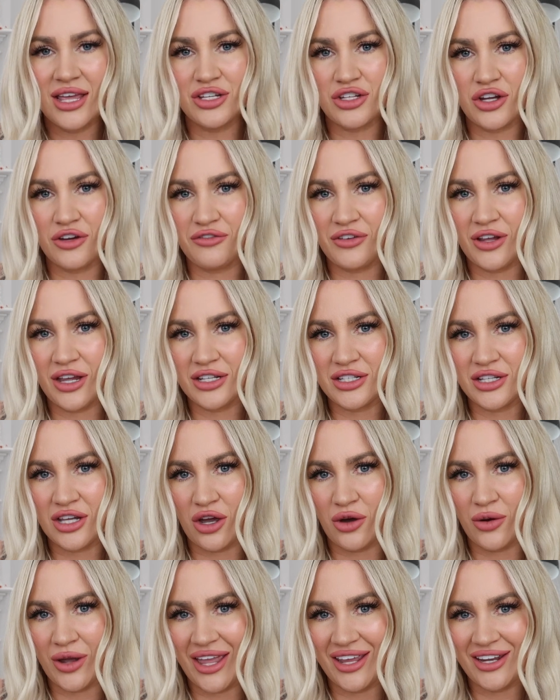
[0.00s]
Don't forget to
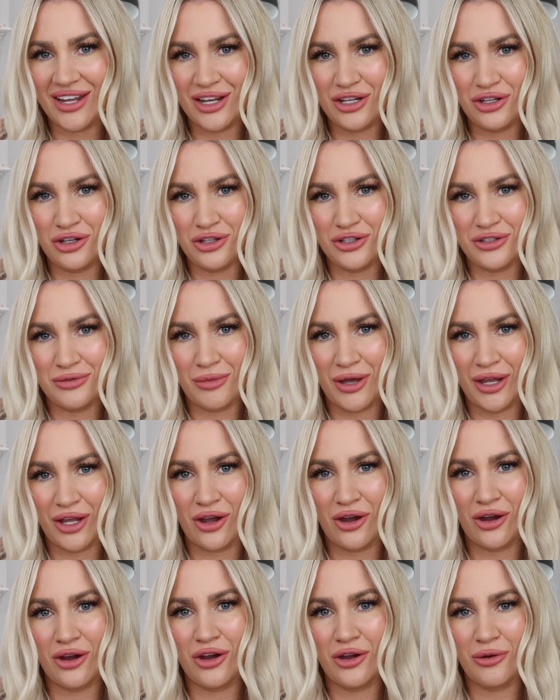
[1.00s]
go ahead and use my
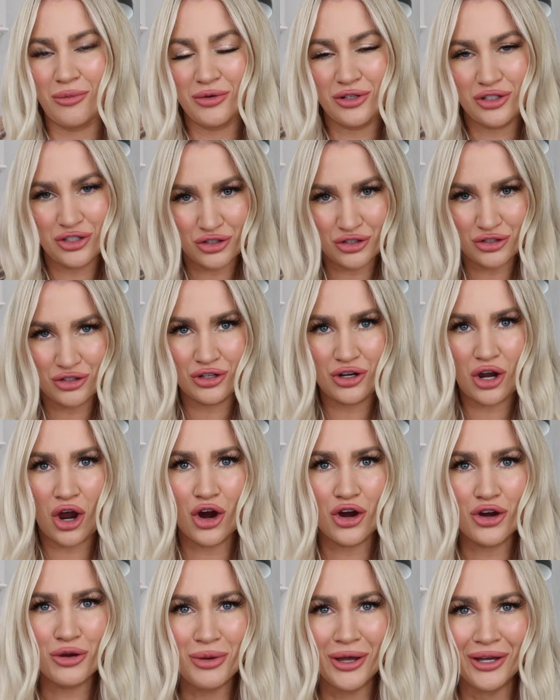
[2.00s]
code,
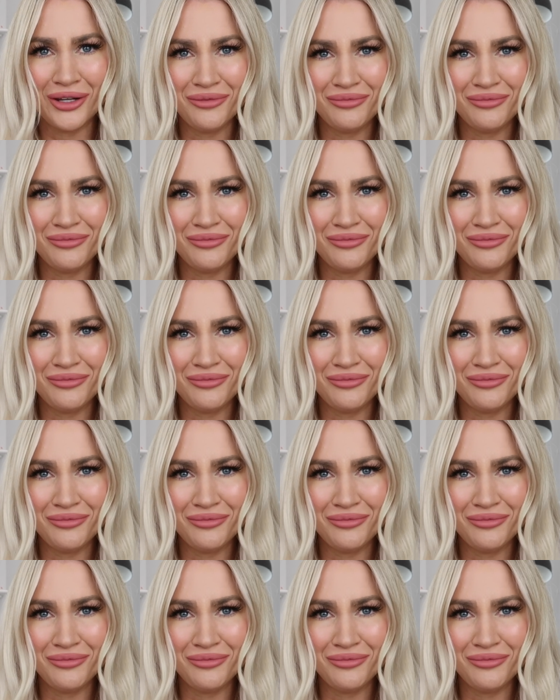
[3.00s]
code,